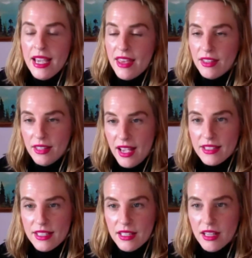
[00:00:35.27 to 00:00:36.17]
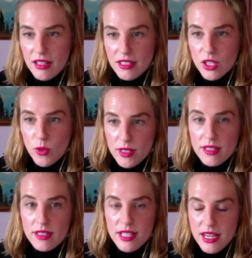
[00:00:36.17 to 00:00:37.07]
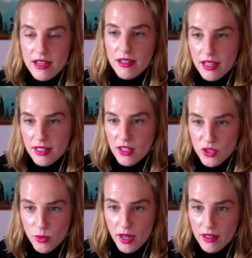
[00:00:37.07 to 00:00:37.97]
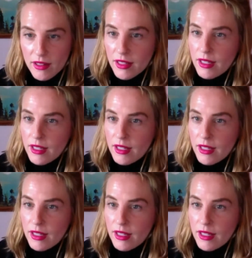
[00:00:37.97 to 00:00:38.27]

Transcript: and the lasting consequences here and elsewhere.